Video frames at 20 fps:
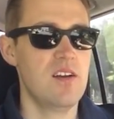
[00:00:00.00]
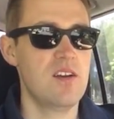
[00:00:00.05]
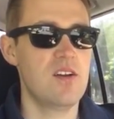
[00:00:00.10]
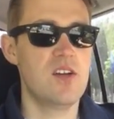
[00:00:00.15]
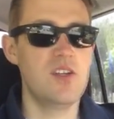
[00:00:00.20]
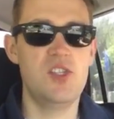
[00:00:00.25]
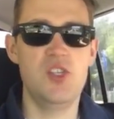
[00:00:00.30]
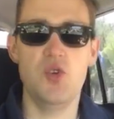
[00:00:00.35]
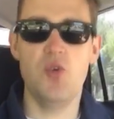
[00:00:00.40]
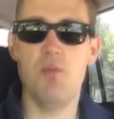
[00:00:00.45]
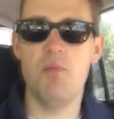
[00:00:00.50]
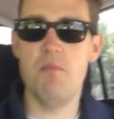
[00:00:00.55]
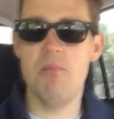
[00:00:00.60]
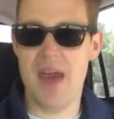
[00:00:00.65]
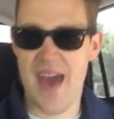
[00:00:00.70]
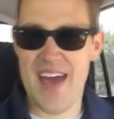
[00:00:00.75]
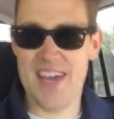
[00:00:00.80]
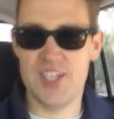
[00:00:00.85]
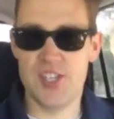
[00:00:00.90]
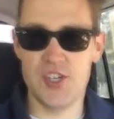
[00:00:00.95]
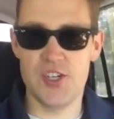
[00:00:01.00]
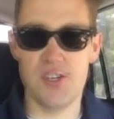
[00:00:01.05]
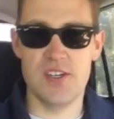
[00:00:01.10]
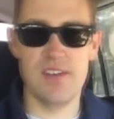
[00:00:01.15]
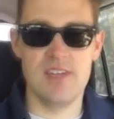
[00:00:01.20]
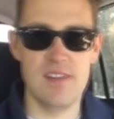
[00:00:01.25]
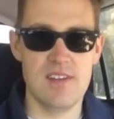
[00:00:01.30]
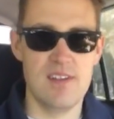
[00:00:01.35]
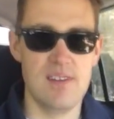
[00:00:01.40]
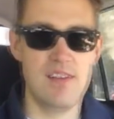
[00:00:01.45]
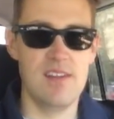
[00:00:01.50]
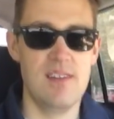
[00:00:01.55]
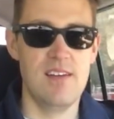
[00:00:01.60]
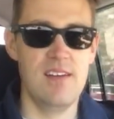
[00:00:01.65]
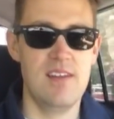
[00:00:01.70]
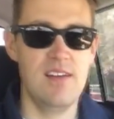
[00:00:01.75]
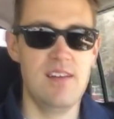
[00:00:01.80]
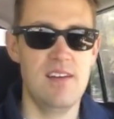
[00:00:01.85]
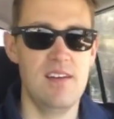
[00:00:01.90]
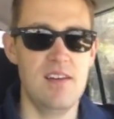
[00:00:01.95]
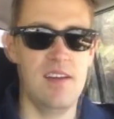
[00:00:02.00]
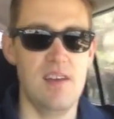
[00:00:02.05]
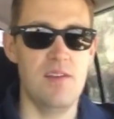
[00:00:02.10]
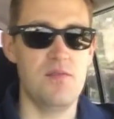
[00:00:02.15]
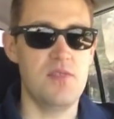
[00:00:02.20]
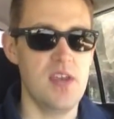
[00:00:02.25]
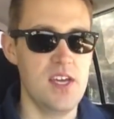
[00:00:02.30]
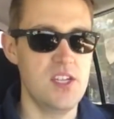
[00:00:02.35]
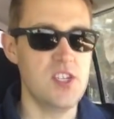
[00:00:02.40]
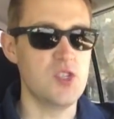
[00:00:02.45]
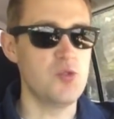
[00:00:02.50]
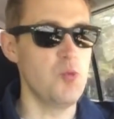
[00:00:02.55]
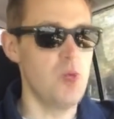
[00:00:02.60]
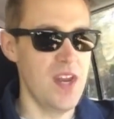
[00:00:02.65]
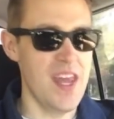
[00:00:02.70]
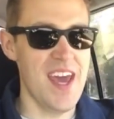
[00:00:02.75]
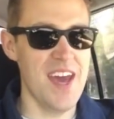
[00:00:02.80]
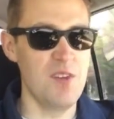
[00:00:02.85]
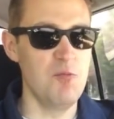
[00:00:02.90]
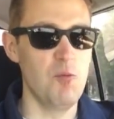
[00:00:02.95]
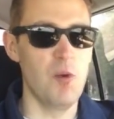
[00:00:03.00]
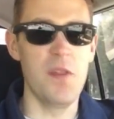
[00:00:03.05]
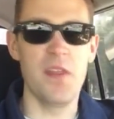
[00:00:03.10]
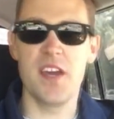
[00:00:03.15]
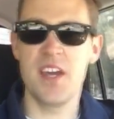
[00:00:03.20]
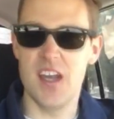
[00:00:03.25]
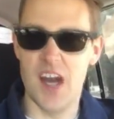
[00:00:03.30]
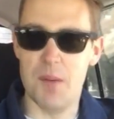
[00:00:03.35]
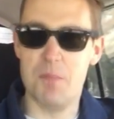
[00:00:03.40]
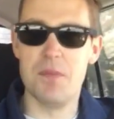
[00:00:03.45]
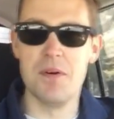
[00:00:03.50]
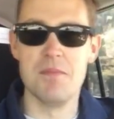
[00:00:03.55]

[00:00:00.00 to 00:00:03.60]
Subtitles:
"Could you imagine if they just went ahead and won the cup?"